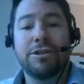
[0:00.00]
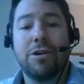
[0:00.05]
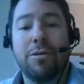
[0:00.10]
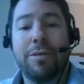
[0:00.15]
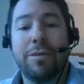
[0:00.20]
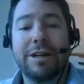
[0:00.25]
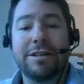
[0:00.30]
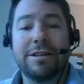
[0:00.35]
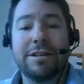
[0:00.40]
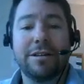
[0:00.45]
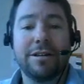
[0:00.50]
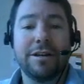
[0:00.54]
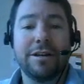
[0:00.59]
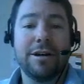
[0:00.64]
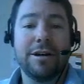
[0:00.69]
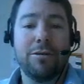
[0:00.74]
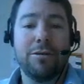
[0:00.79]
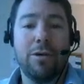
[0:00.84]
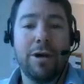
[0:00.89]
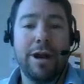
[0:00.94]
So
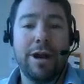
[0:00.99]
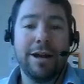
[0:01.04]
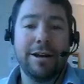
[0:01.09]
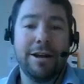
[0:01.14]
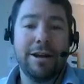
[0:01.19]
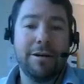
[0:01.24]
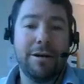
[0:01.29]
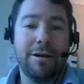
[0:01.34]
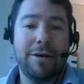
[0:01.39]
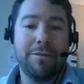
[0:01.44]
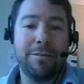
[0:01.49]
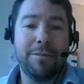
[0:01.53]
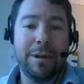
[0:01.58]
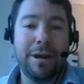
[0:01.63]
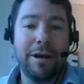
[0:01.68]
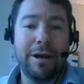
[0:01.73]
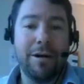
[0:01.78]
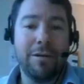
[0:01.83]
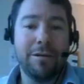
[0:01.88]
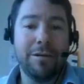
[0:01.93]
basically what I did up
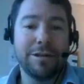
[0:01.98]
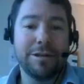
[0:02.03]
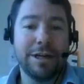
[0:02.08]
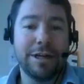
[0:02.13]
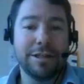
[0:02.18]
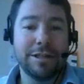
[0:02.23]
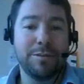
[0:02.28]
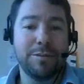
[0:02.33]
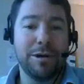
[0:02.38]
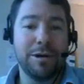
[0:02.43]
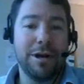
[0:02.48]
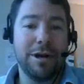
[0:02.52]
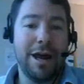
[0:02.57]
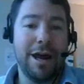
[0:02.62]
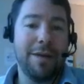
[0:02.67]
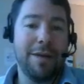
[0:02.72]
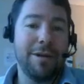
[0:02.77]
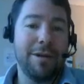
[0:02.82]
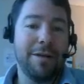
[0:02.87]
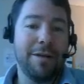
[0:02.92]
here was I just put a
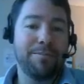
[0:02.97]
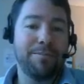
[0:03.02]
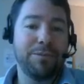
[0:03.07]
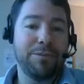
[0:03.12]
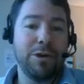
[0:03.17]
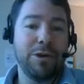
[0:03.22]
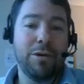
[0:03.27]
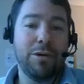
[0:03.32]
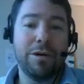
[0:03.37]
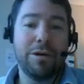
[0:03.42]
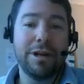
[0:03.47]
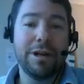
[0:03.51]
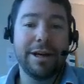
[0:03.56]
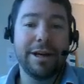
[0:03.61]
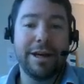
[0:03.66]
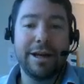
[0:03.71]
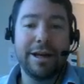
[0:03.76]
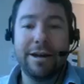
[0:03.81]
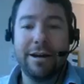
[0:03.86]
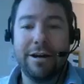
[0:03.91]
name in it. You can
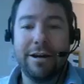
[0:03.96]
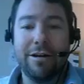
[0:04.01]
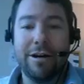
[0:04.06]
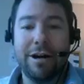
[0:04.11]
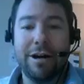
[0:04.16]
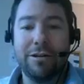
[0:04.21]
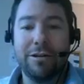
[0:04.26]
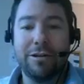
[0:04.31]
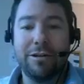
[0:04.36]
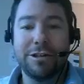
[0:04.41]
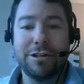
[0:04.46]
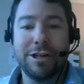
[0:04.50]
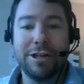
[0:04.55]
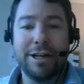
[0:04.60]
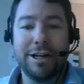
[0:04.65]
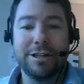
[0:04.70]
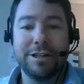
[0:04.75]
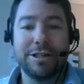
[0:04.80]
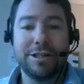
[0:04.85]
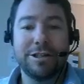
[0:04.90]
click in here and you can
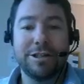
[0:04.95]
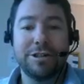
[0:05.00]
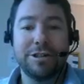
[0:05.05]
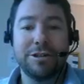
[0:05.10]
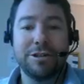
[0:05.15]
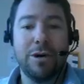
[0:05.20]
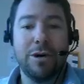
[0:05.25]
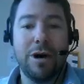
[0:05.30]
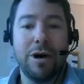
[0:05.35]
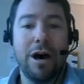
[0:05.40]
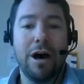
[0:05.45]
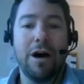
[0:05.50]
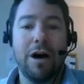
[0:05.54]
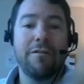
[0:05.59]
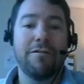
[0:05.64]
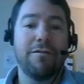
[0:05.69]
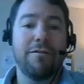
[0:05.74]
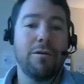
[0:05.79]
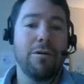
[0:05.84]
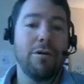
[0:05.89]
change it to
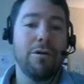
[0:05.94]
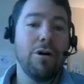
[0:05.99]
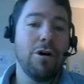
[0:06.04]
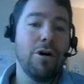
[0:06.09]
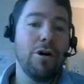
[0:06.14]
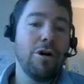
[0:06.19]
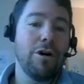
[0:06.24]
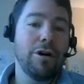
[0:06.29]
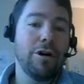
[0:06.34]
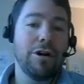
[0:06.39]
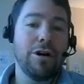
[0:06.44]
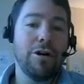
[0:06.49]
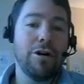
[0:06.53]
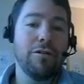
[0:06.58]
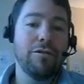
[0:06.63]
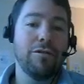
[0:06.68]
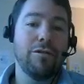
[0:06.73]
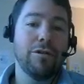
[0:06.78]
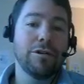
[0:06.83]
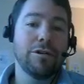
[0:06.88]

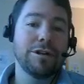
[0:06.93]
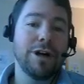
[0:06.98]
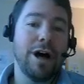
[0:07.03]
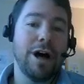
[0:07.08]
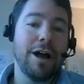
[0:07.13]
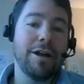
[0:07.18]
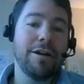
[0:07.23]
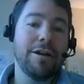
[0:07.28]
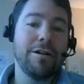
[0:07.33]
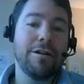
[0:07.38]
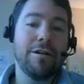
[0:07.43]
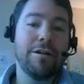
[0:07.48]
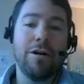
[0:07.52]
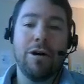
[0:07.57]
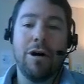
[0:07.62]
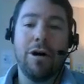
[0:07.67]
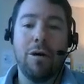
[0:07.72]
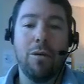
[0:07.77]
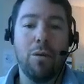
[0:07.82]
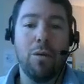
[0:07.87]
Fort Totten,
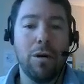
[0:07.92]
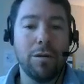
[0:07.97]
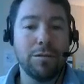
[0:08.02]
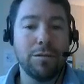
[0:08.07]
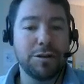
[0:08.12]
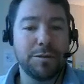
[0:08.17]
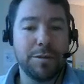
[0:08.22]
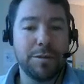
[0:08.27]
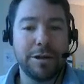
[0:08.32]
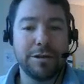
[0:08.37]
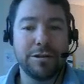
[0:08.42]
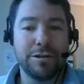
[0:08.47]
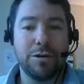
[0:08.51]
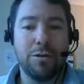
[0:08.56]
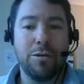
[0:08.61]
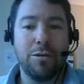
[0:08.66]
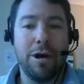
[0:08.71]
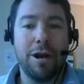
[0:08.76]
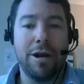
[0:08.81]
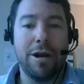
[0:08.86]
Warm Springs,
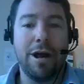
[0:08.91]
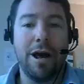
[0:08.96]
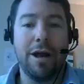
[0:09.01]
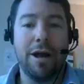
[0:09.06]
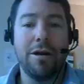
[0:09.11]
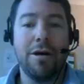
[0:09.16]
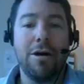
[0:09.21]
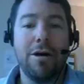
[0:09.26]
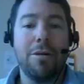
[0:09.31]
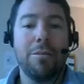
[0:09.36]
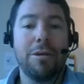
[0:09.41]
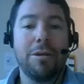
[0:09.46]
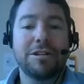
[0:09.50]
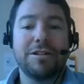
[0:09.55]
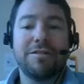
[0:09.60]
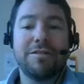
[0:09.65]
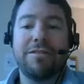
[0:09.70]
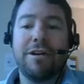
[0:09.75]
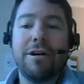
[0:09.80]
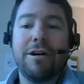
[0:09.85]
or whatnot. But
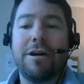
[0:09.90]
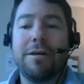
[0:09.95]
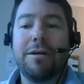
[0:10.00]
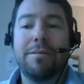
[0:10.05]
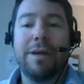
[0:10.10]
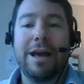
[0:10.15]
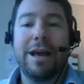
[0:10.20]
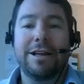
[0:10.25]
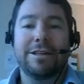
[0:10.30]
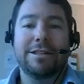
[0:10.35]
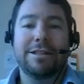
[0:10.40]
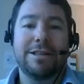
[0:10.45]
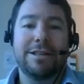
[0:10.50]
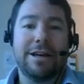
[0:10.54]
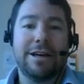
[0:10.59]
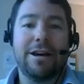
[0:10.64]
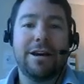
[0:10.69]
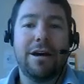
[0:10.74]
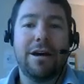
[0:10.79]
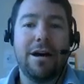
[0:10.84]
it's a very
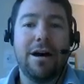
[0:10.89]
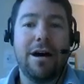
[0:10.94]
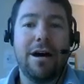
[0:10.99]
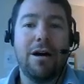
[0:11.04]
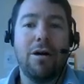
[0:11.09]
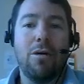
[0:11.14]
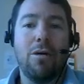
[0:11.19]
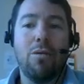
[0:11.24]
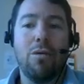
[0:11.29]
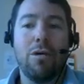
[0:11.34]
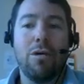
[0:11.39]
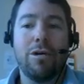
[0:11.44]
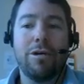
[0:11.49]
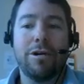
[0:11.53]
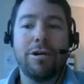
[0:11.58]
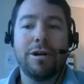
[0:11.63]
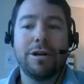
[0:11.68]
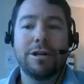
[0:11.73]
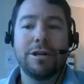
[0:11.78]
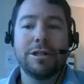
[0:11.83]
basic
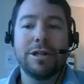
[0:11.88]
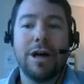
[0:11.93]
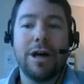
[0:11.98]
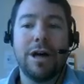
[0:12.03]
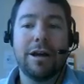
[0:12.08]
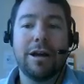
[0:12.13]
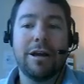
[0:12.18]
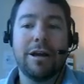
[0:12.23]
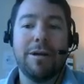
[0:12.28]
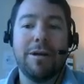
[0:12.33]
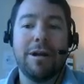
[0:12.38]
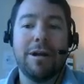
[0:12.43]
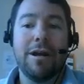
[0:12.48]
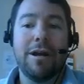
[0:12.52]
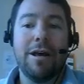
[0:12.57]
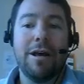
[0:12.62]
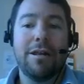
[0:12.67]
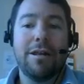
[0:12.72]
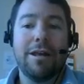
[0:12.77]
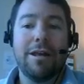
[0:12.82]
Word document
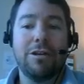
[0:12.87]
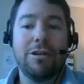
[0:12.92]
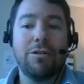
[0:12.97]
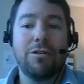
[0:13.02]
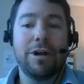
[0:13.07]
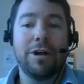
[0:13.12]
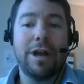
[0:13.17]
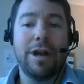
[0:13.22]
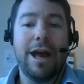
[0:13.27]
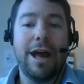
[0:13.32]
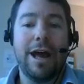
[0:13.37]
that you can